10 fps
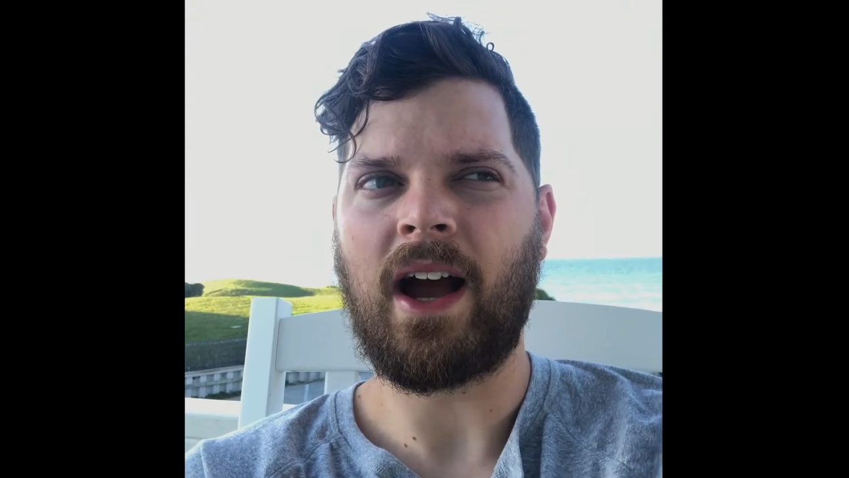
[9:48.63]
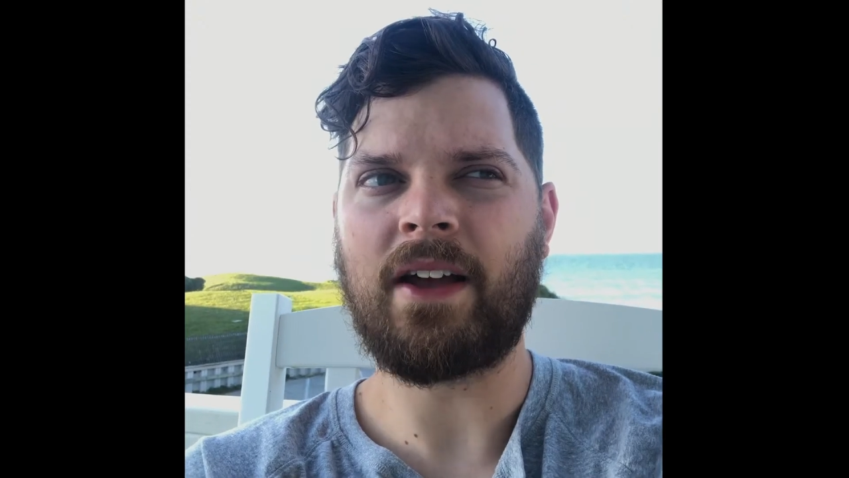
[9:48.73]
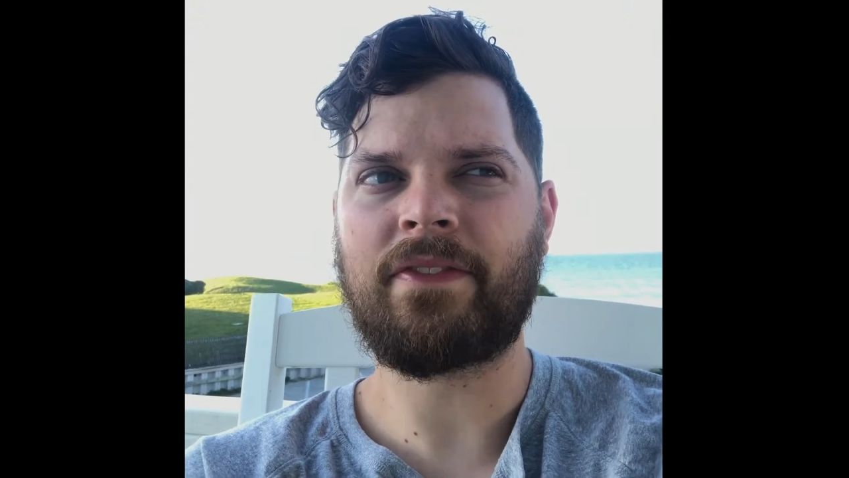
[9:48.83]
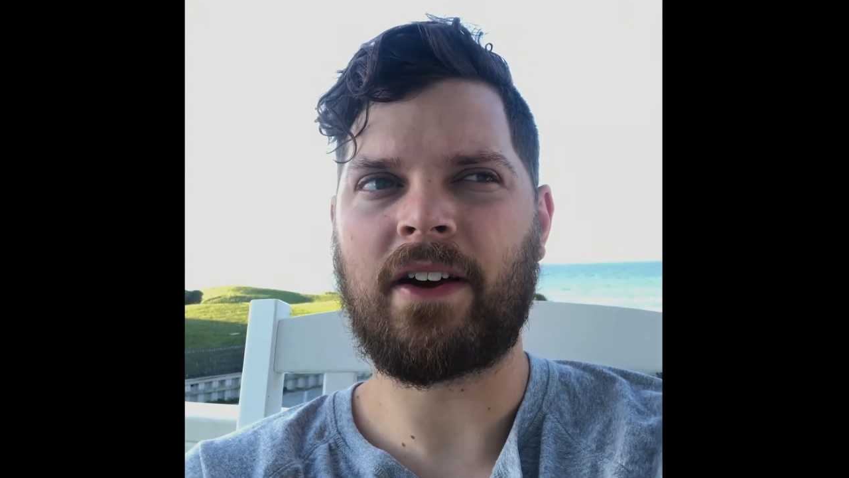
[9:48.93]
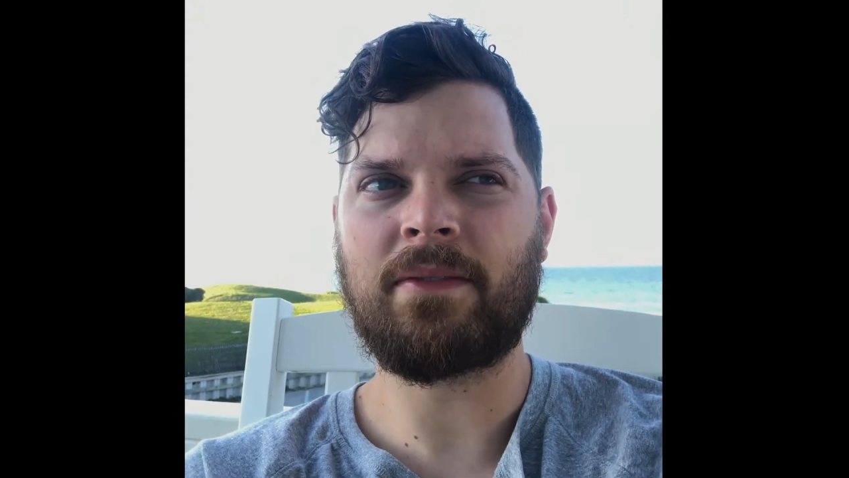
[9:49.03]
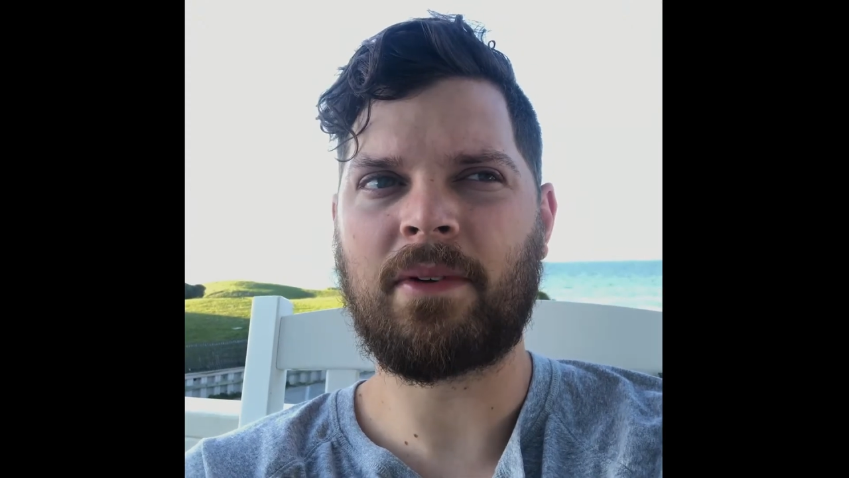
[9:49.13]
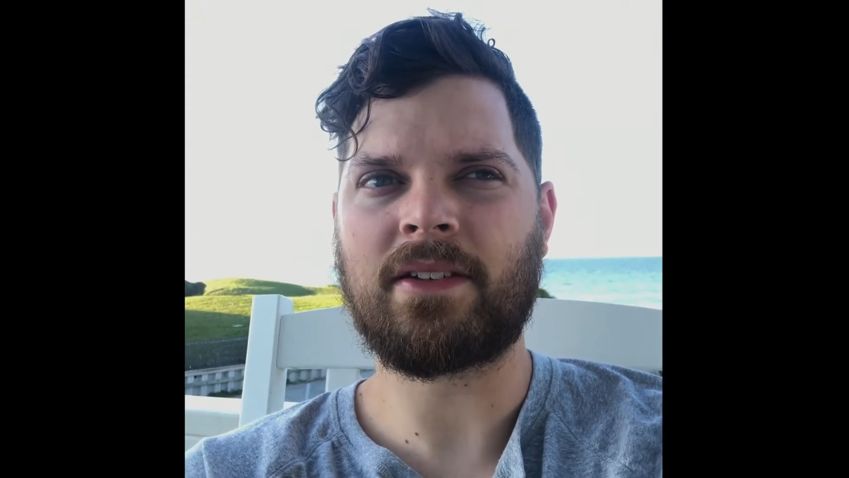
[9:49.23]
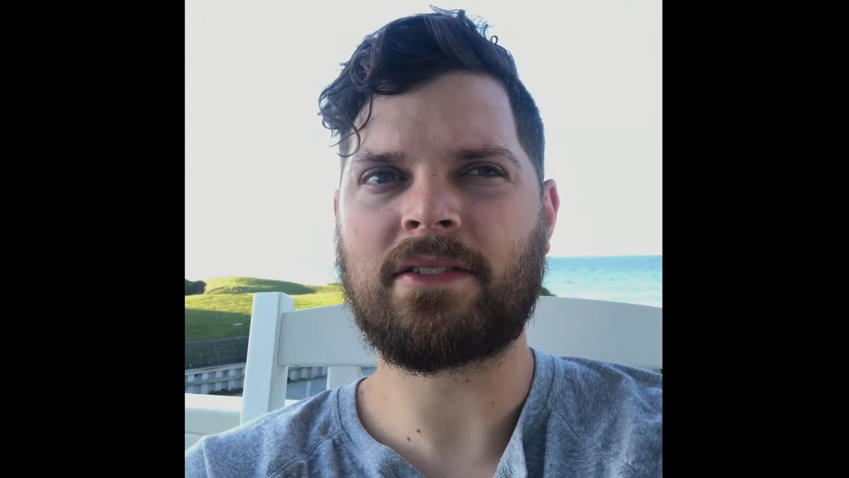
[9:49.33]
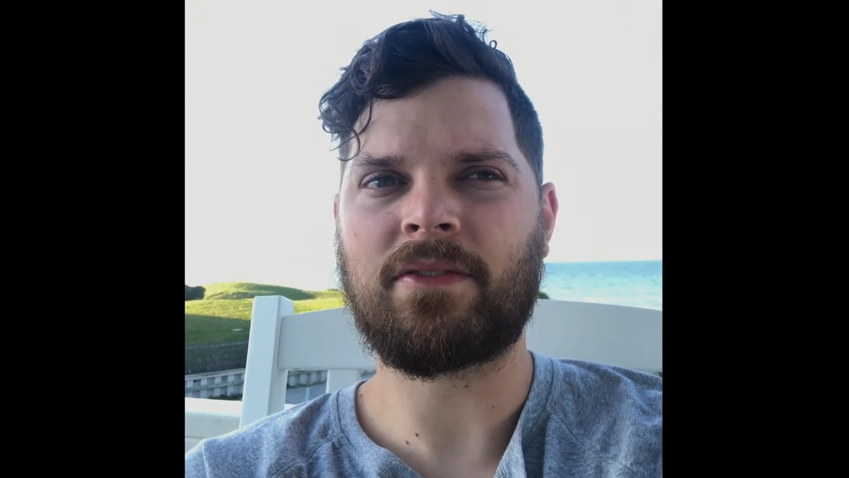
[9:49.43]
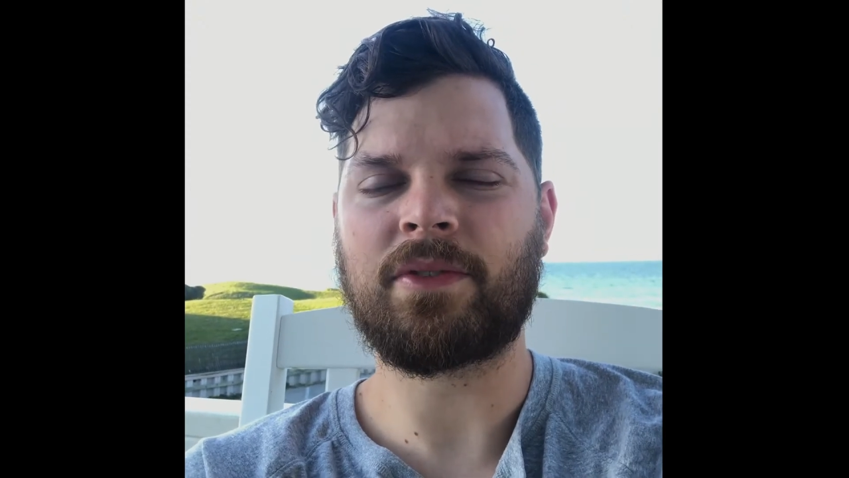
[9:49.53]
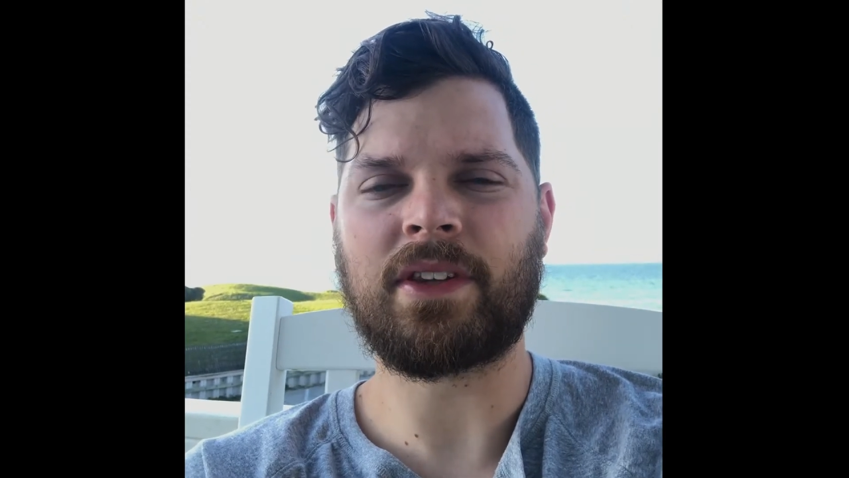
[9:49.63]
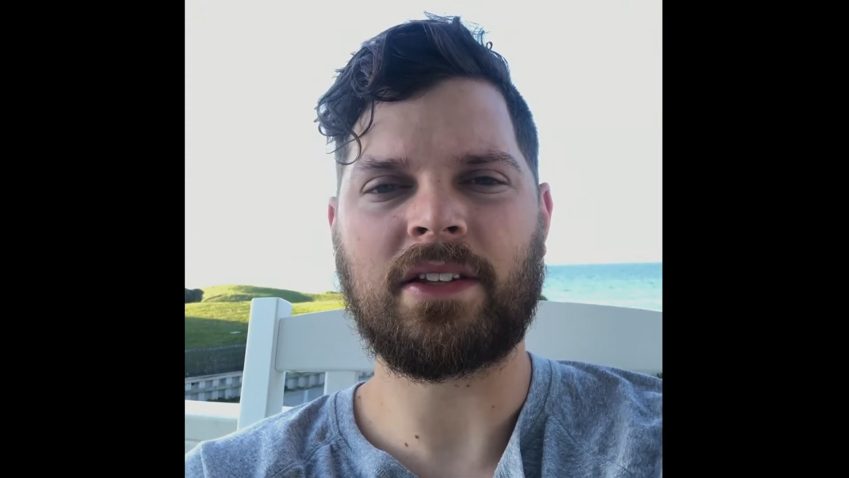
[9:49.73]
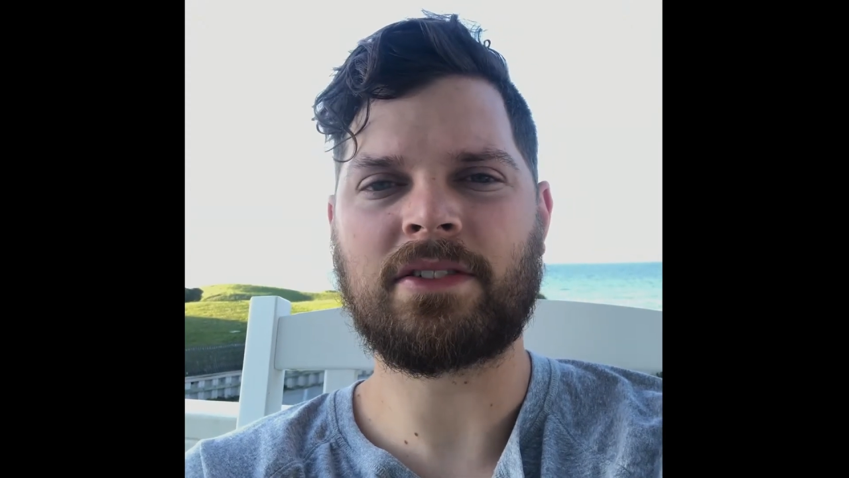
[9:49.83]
I find myself with that